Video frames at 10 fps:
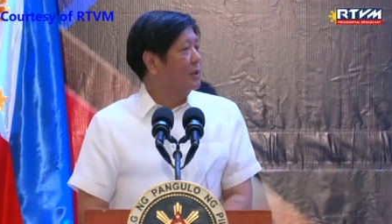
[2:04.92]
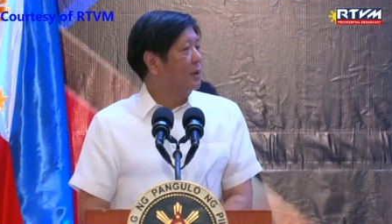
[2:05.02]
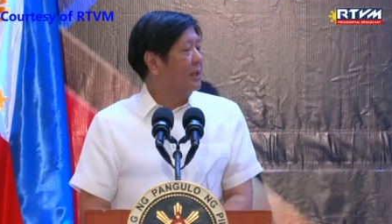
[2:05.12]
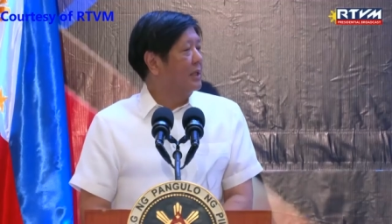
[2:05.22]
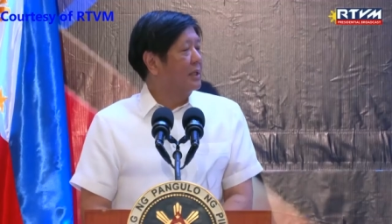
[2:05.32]
to
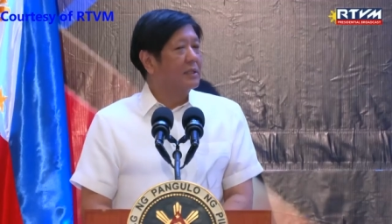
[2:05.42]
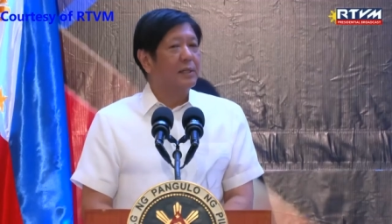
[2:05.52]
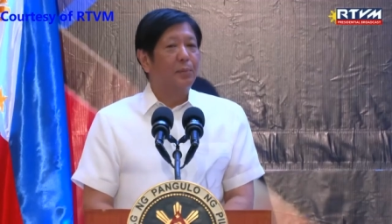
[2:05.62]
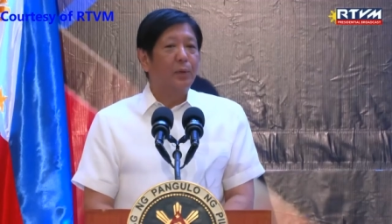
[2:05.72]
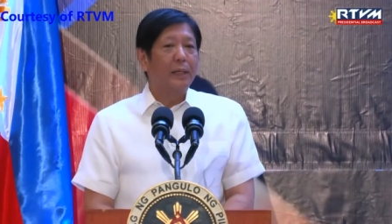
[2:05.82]
the uh,
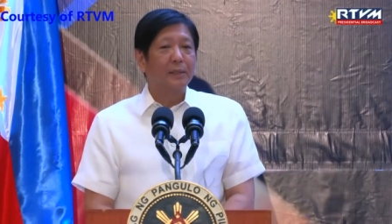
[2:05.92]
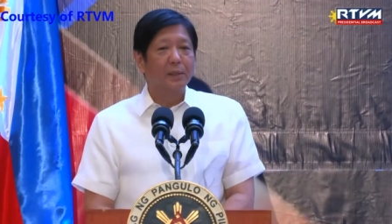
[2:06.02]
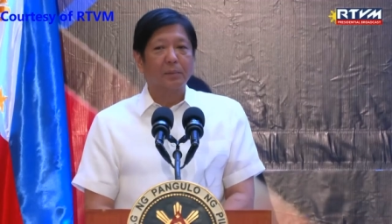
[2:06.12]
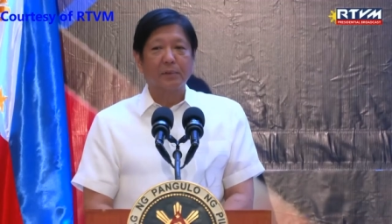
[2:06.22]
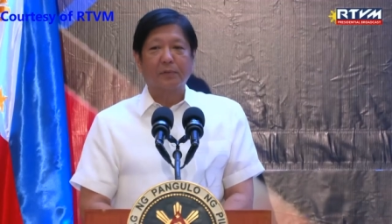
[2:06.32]

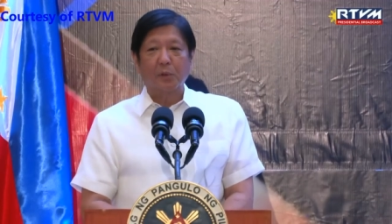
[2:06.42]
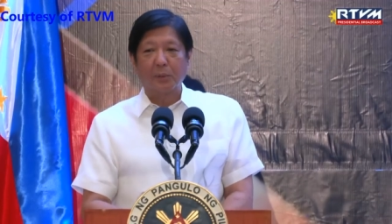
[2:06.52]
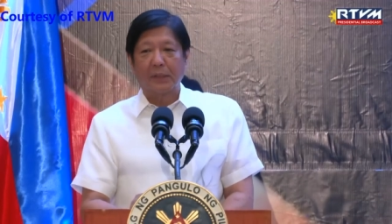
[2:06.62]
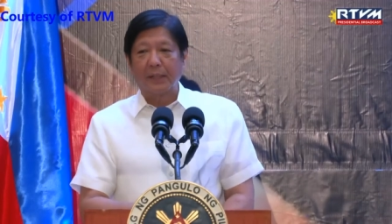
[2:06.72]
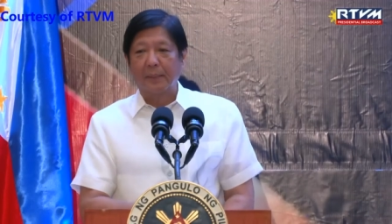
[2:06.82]
simulator before
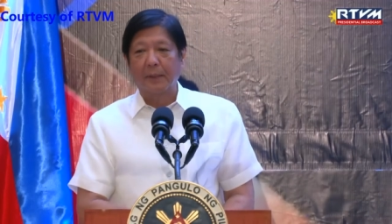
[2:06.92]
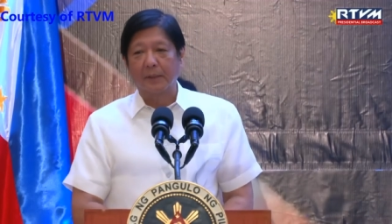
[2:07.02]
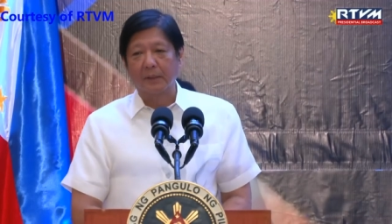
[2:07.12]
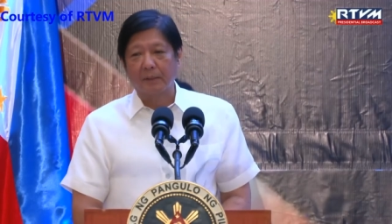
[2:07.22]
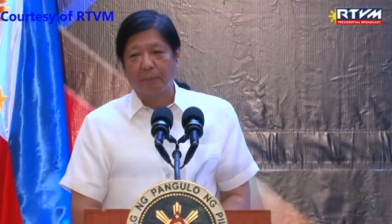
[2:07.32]
we came
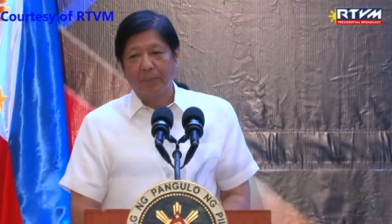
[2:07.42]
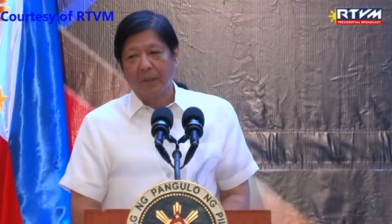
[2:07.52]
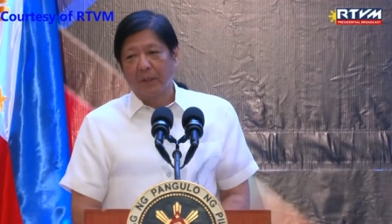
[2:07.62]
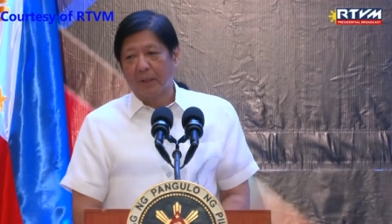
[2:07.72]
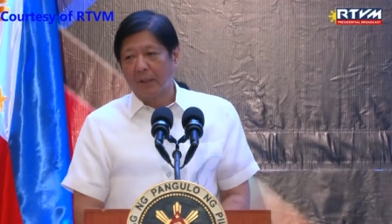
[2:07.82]
here,
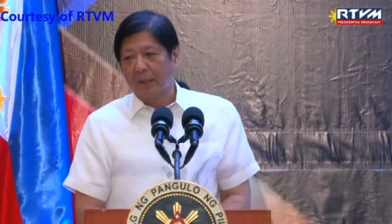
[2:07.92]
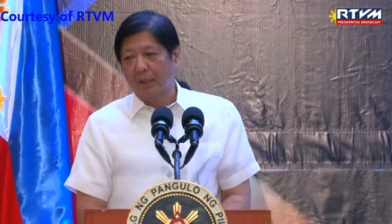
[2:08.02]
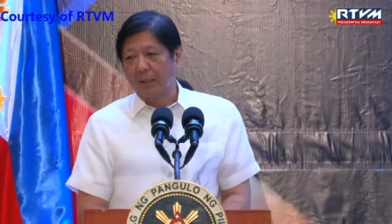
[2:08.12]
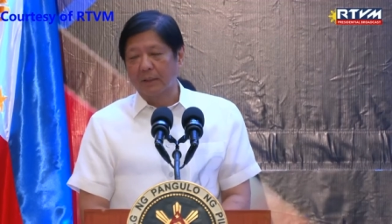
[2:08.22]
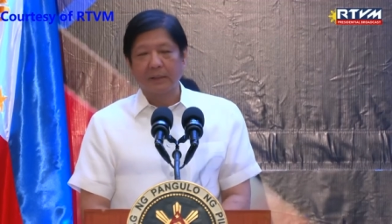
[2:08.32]

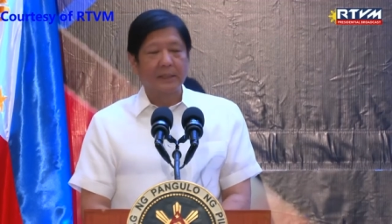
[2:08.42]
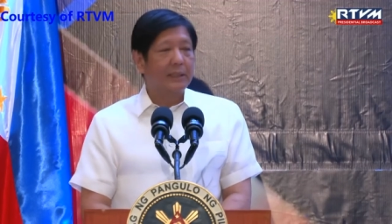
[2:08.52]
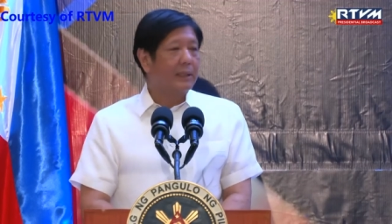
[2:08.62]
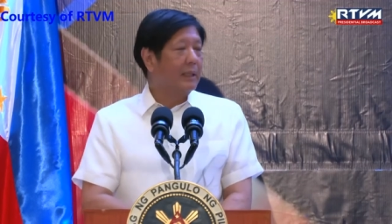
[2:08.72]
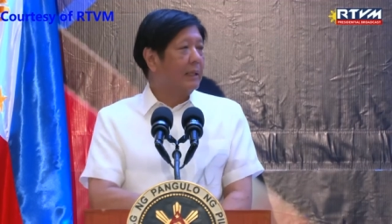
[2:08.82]
uh, and
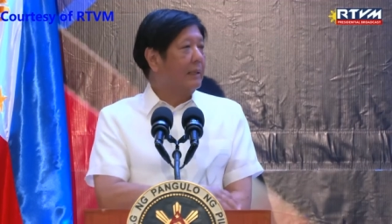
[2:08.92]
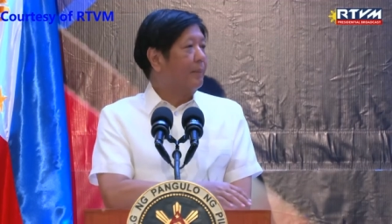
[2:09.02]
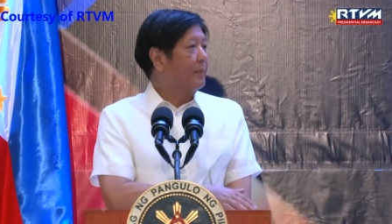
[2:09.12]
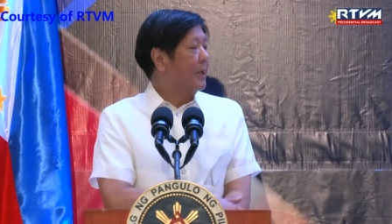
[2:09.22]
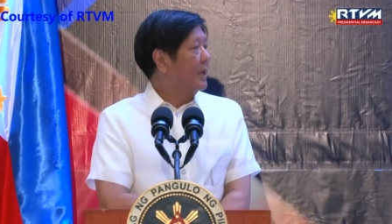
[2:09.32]
he, uh,
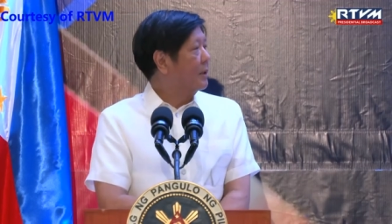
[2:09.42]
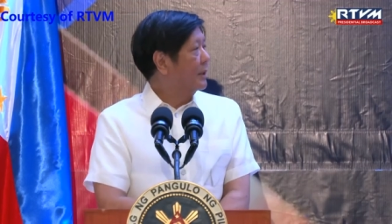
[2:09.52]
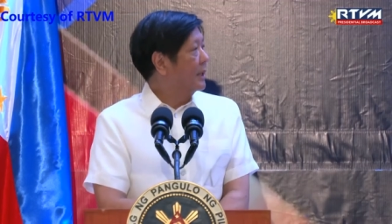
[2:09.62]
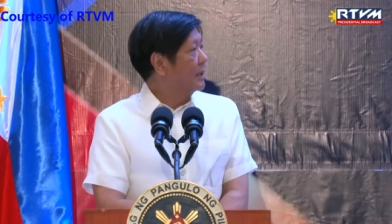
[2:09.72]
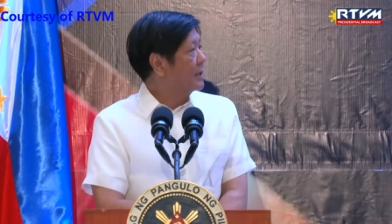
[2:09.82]
uh,
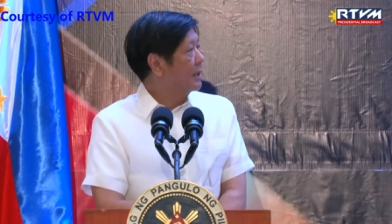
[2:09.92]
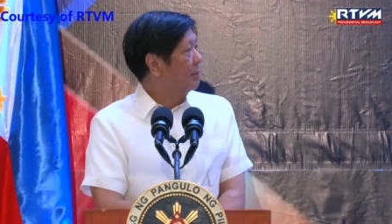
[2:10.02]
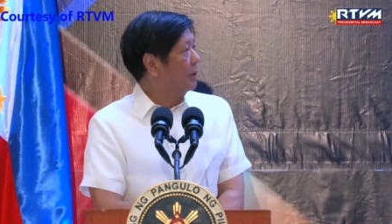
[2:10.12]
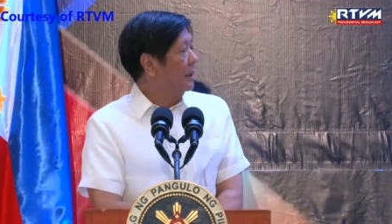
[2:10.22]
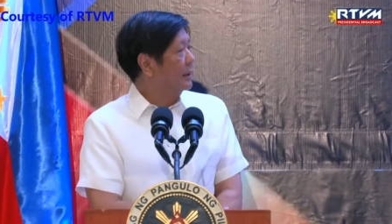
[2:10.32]
they
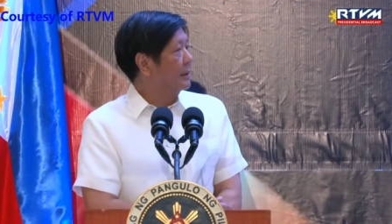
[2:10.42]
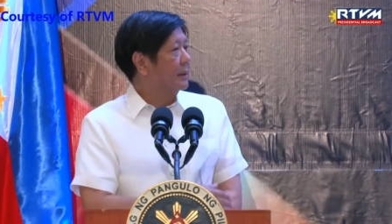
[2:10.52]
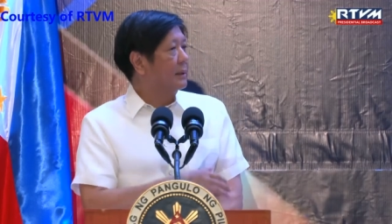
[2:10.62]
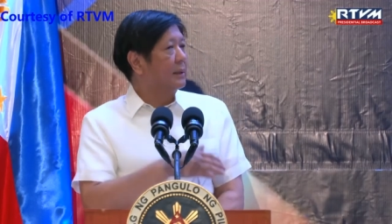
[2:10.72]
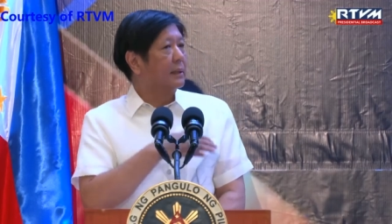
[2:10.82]

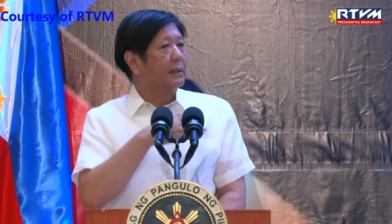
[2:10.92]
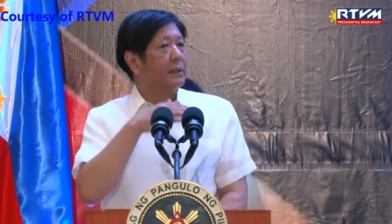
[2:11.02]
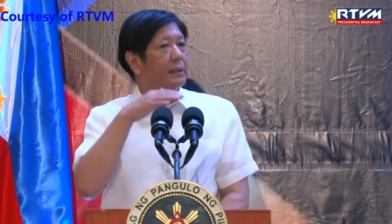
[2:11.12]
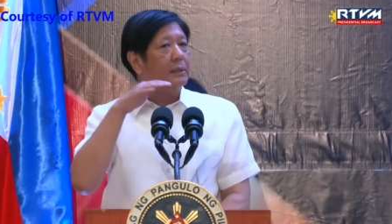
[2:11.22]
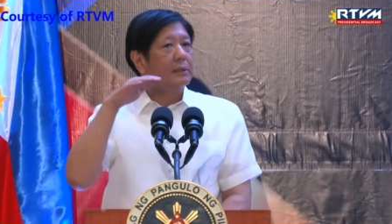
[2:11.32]
simulated
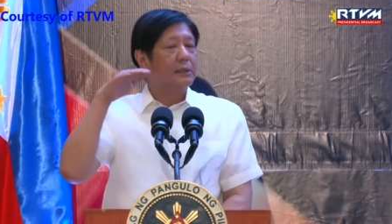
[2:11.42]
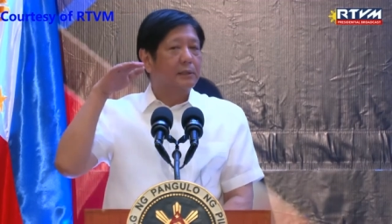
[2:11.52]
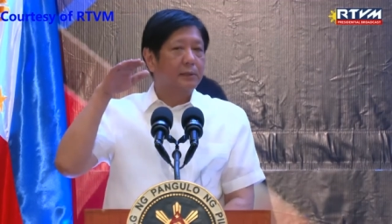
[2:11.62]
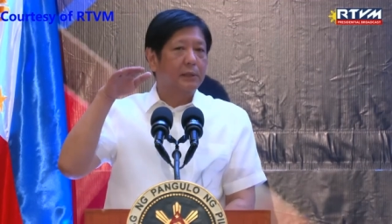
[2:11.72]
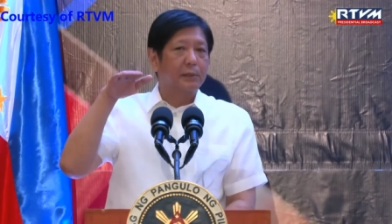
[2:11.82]
a uh,
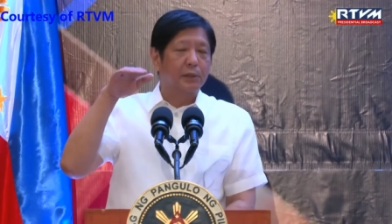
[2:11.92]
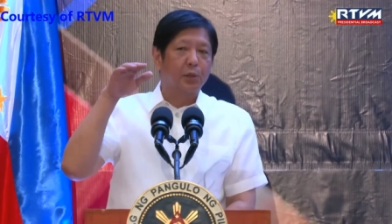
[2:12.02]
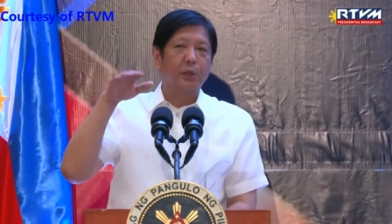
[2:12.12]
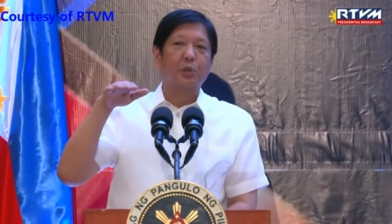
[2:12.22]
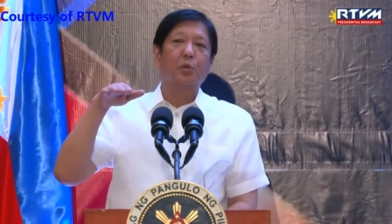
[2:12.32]

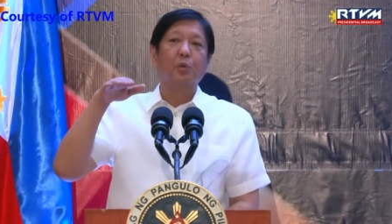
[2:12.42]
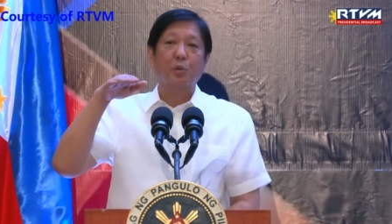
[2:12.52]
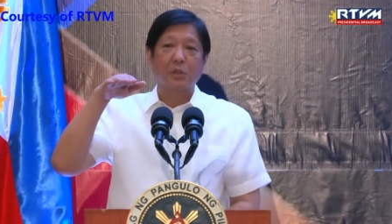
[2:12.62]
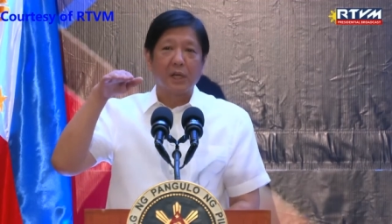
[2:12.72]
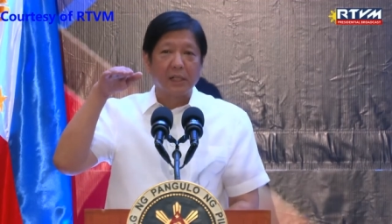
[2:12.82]
short
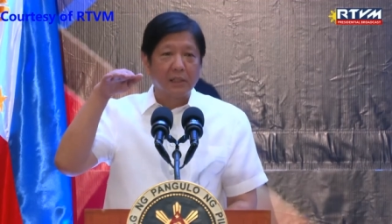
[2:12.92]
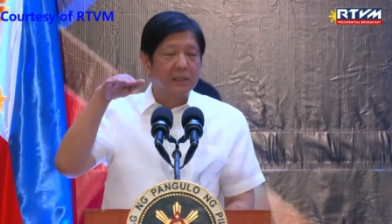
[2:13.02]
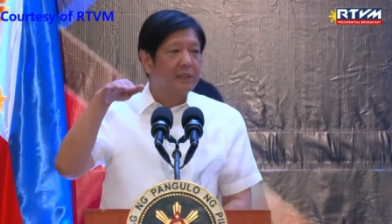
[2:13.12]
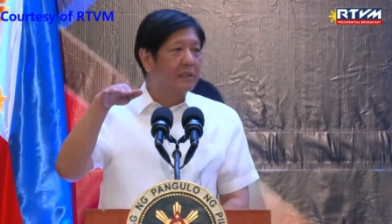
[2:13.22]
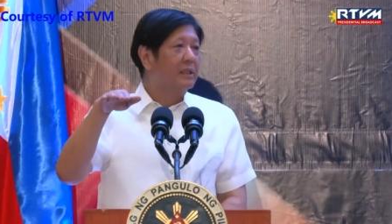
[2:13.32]
cruise
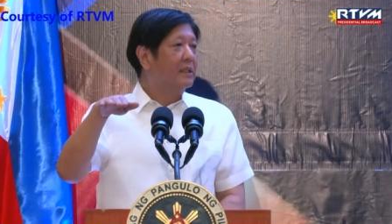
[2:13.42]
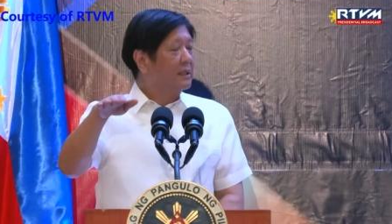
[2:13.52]
under,